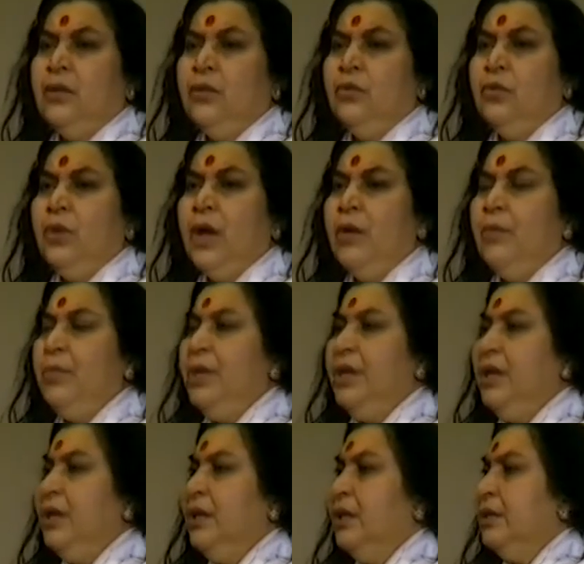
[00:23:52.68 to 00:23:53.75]
who have
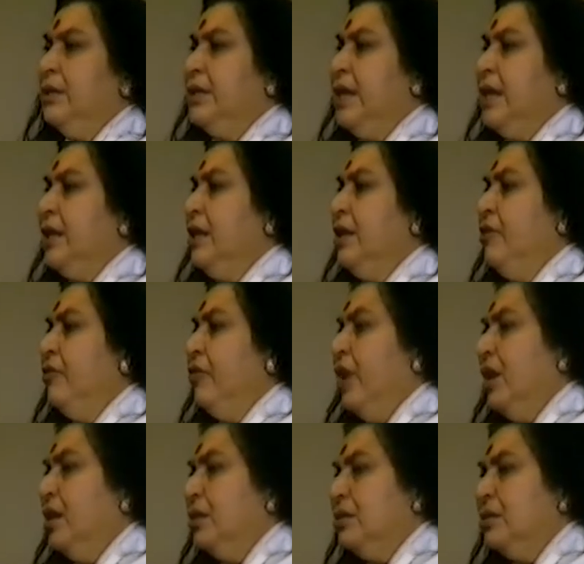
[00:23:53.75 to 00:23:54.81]
been taking
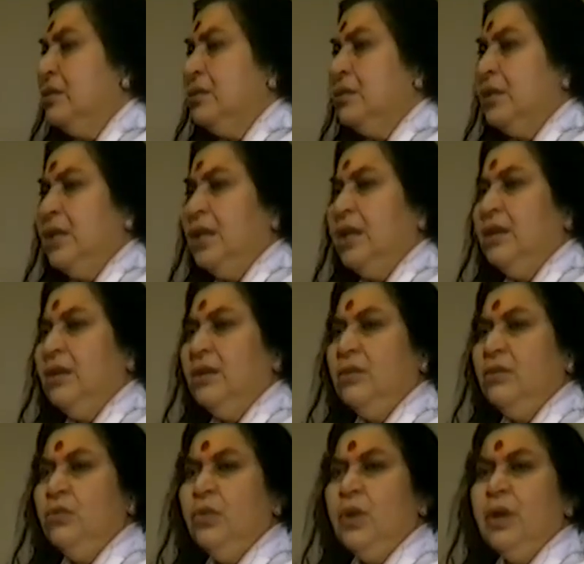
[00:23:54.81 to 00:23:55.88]
drugs, and
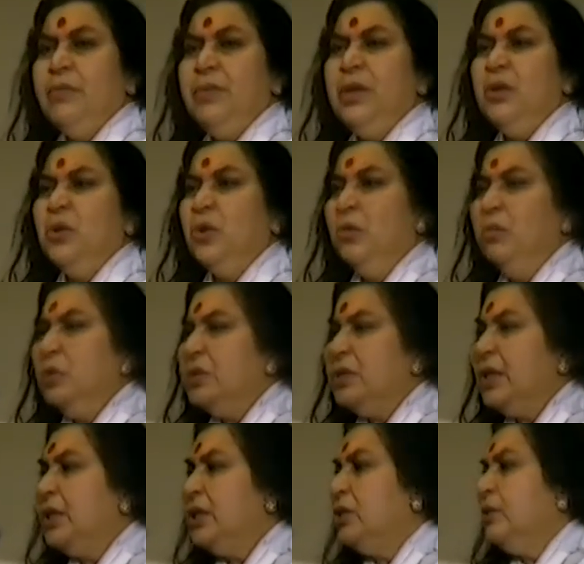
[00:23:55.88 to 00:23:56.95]
who have been
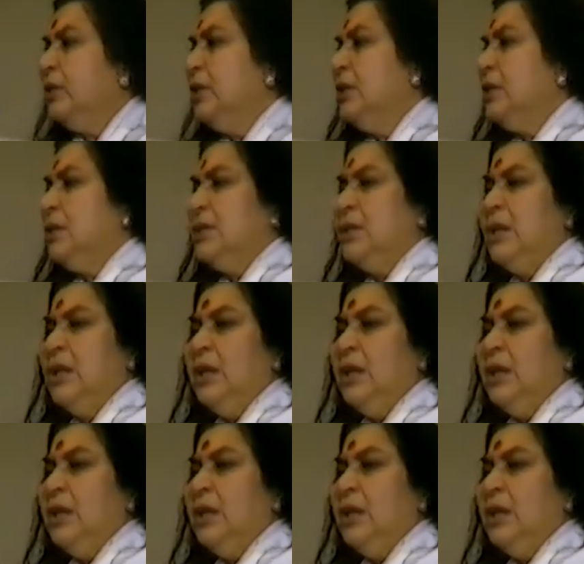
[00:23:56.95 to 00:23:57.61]
homosexuals,